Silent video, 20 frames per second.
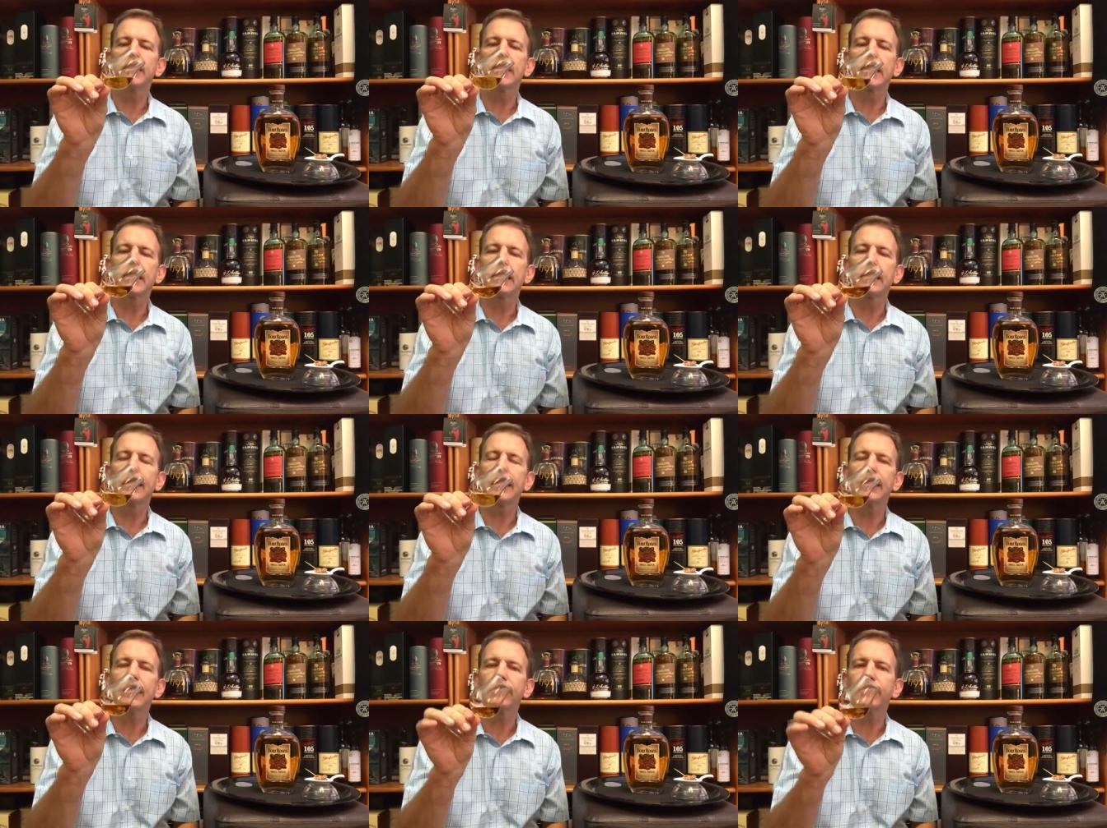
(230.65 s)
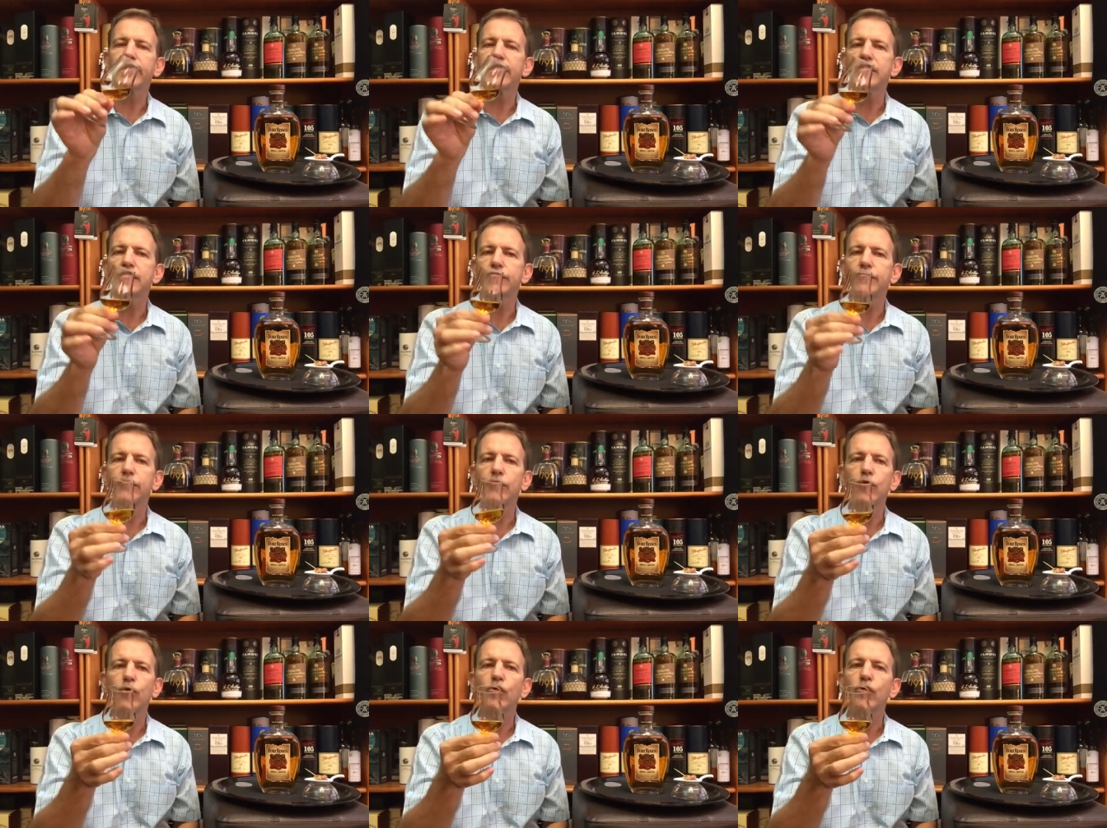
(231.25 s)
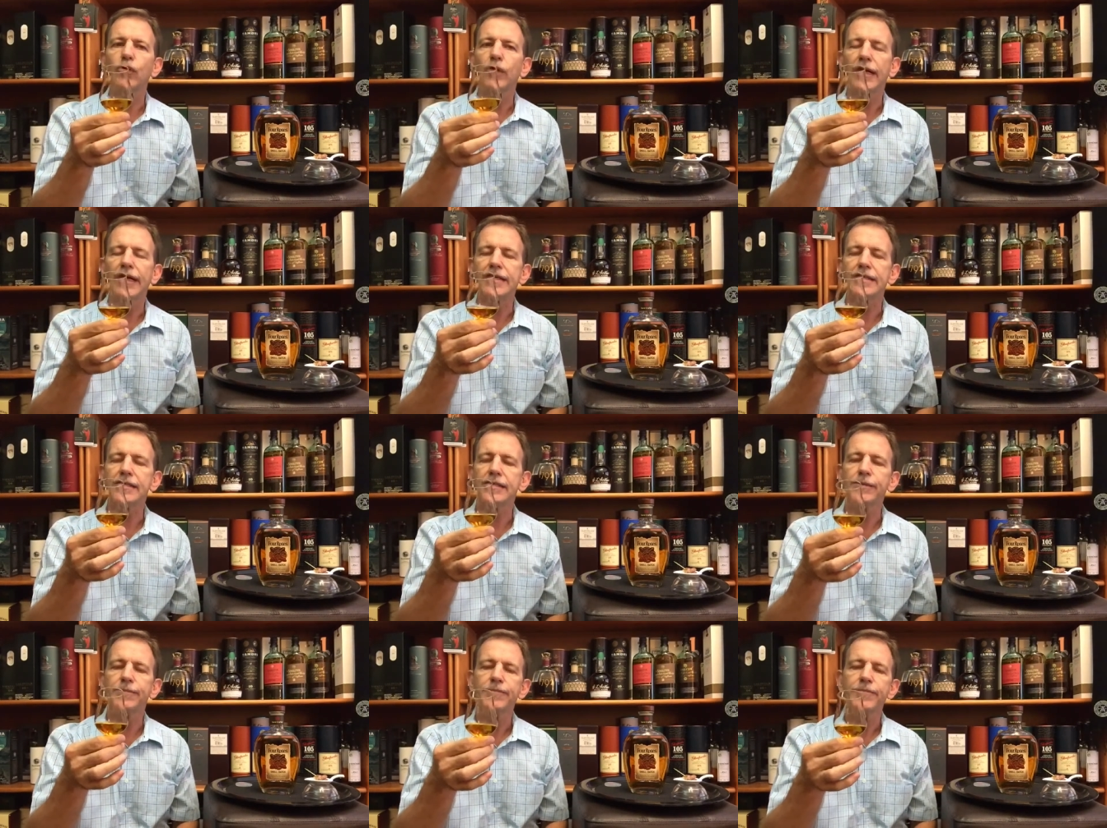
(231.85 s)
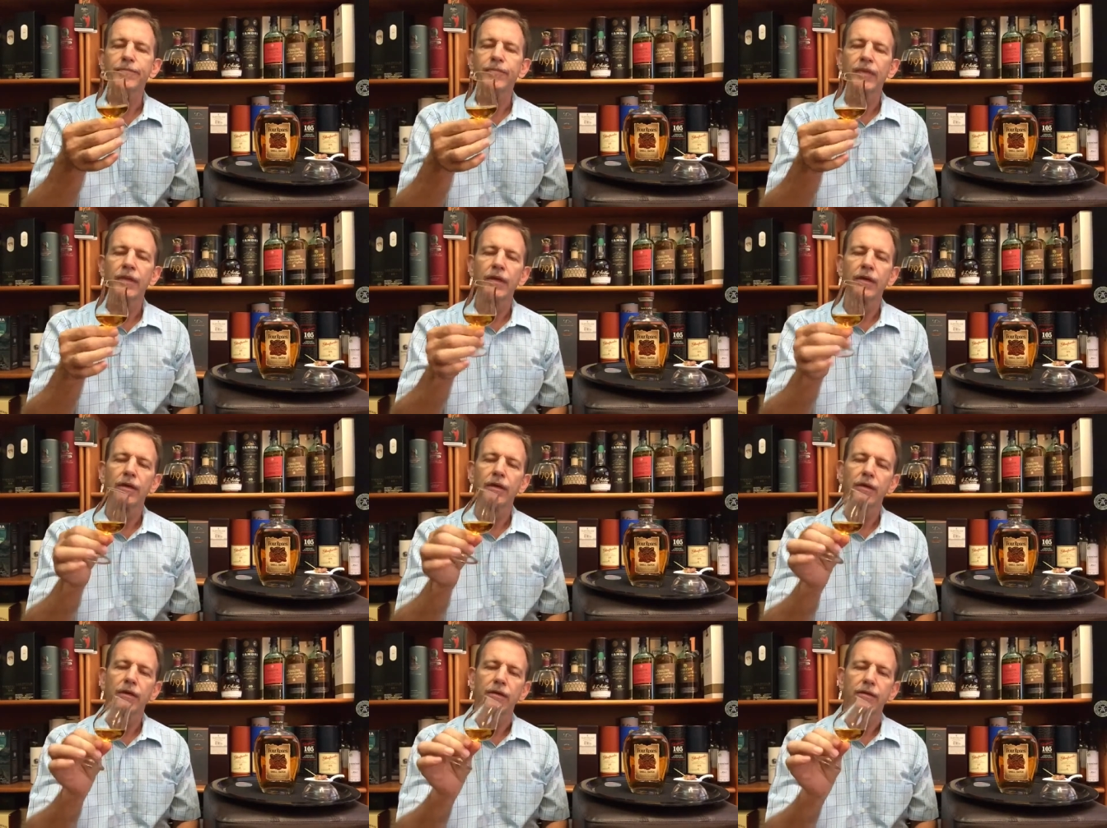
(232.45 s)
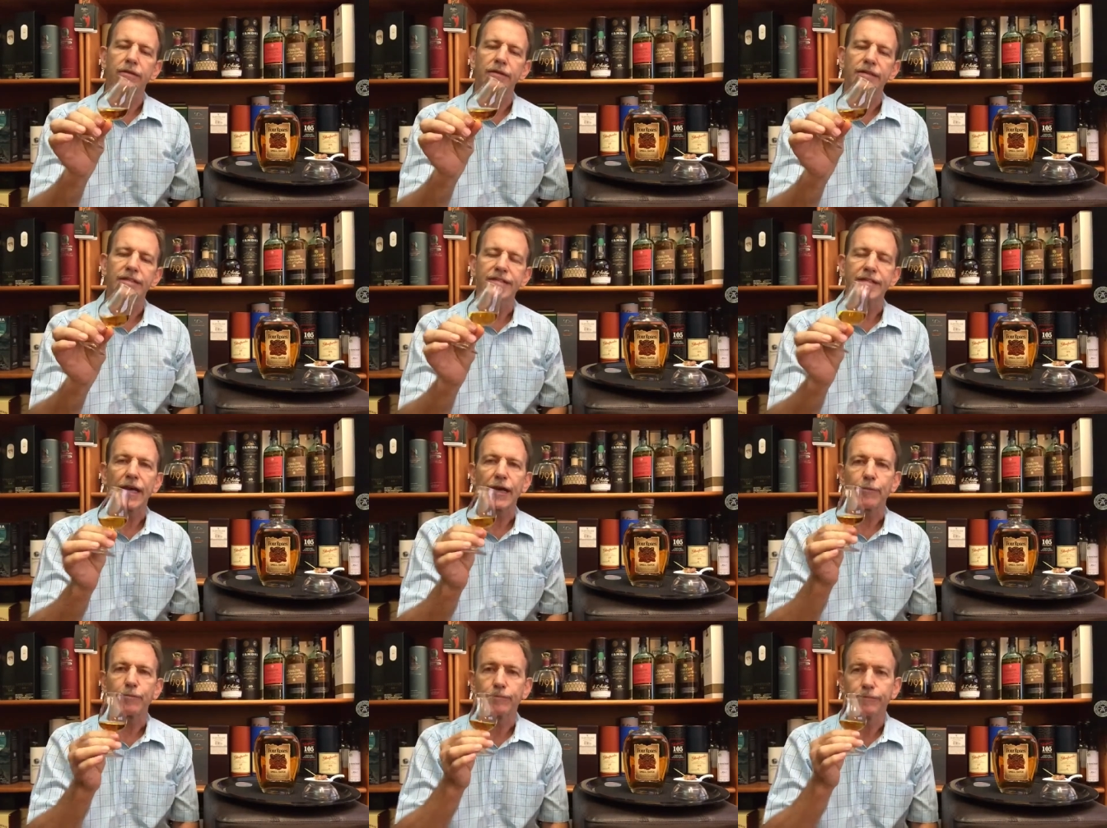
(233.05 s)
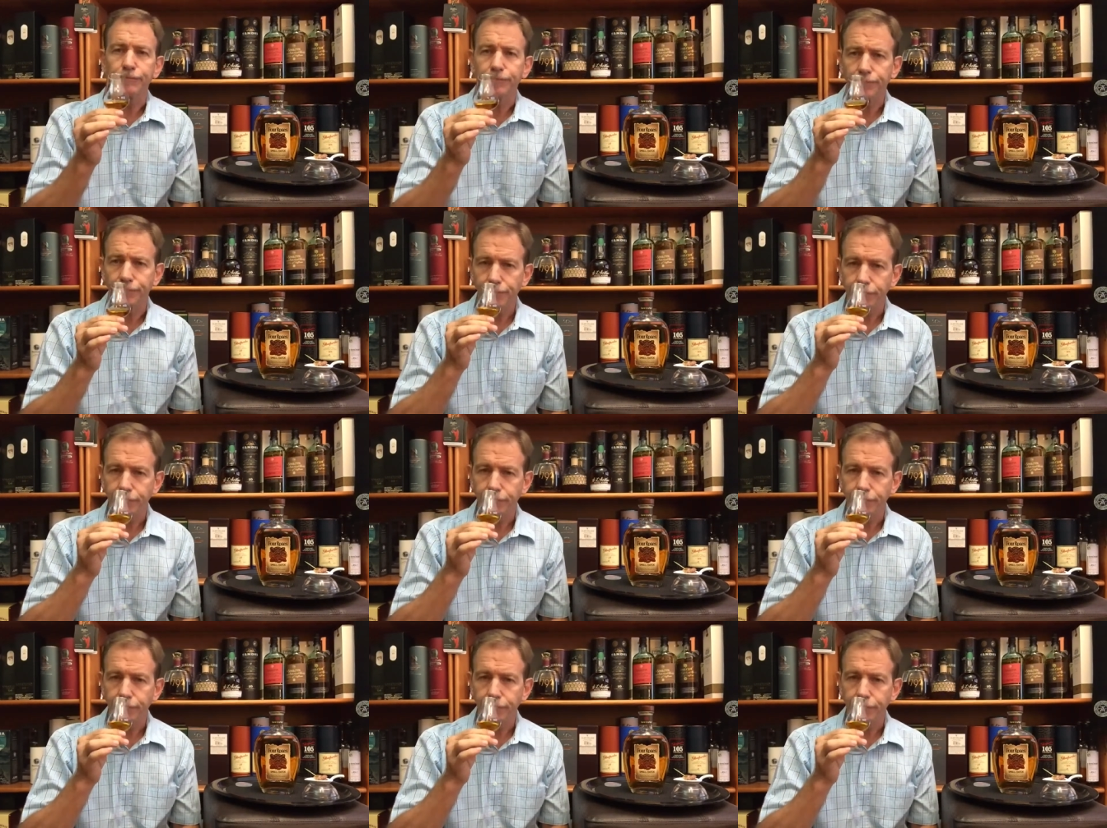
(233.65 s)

The color is more or less the same.